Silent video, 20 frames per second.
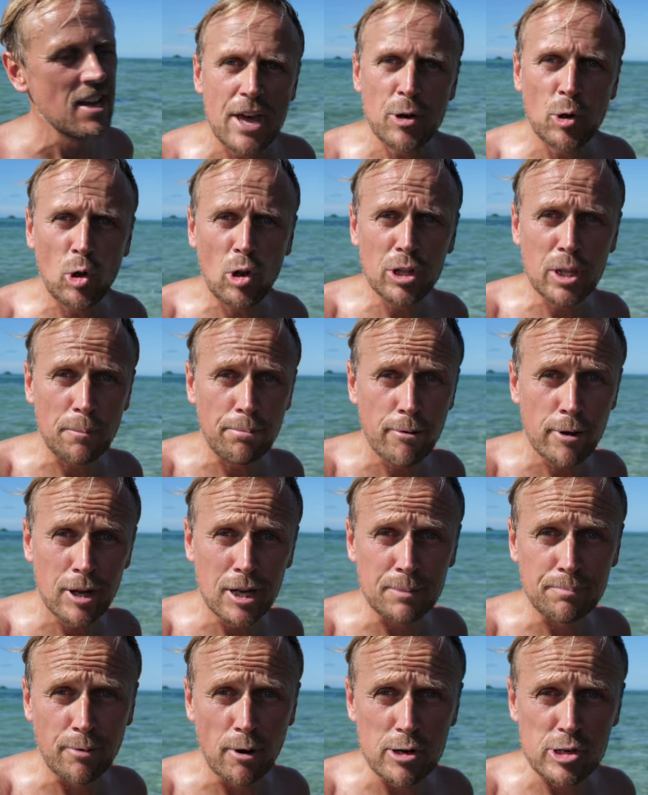And all the
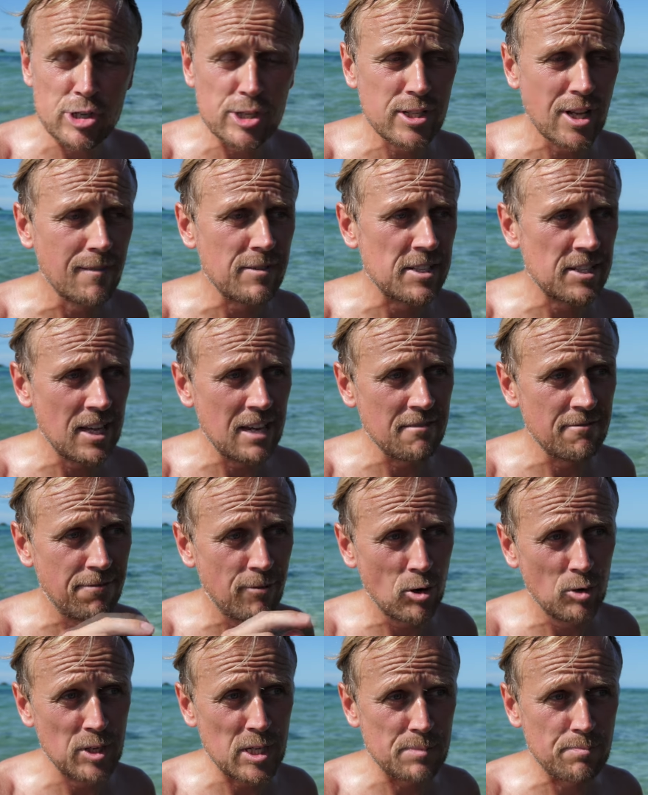product brochures I've seen
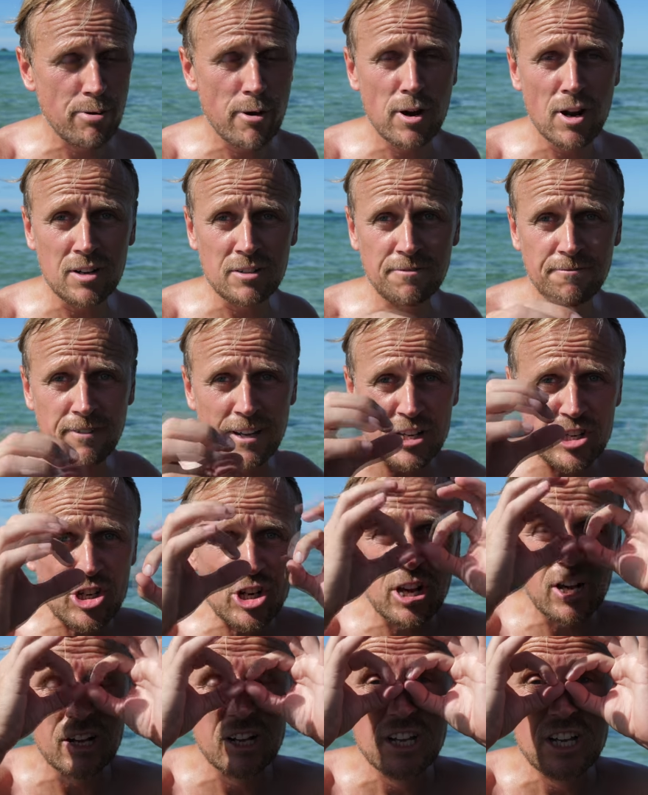for this product
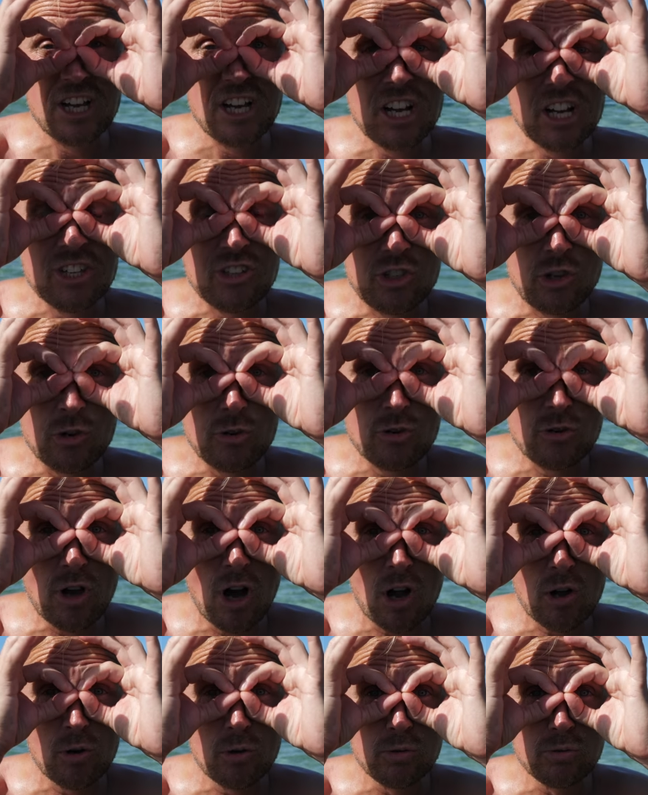feature two
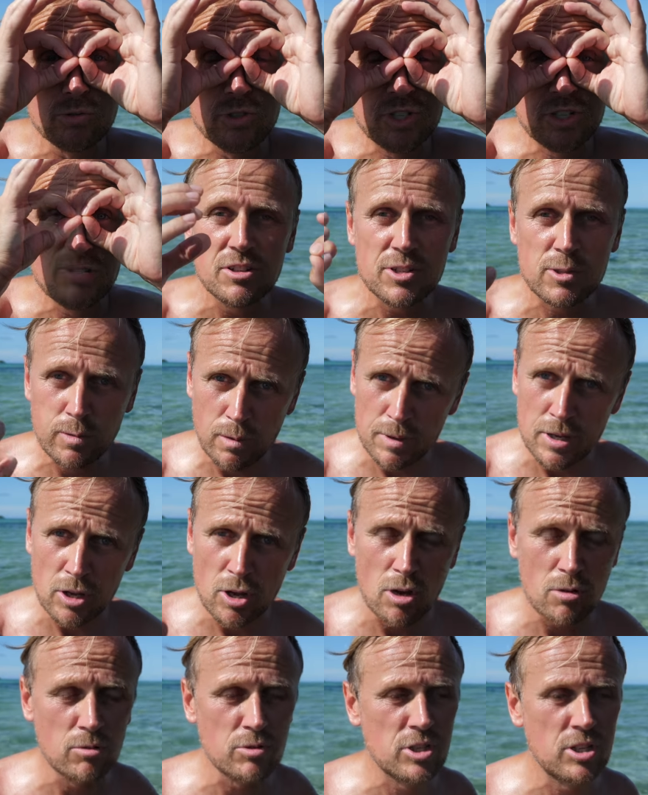goggles, swimming
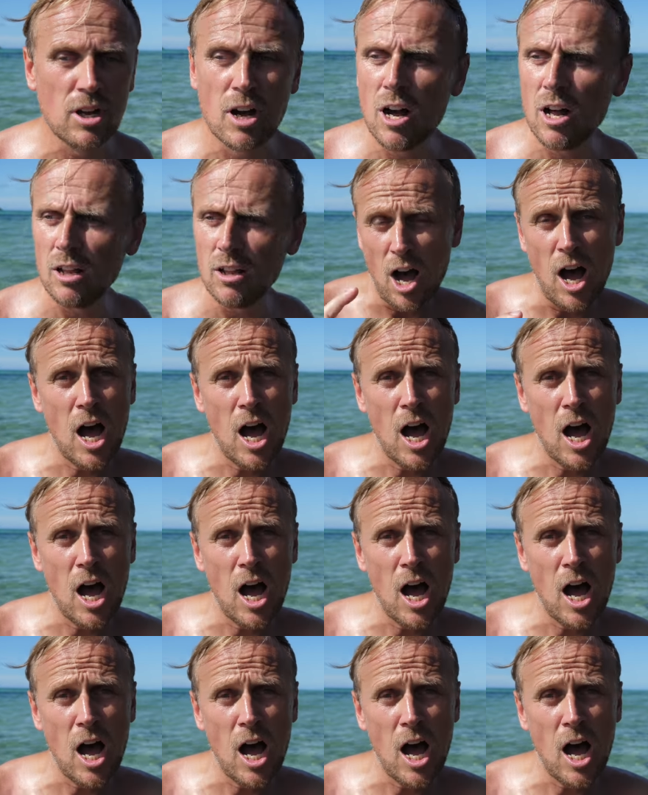goggle style.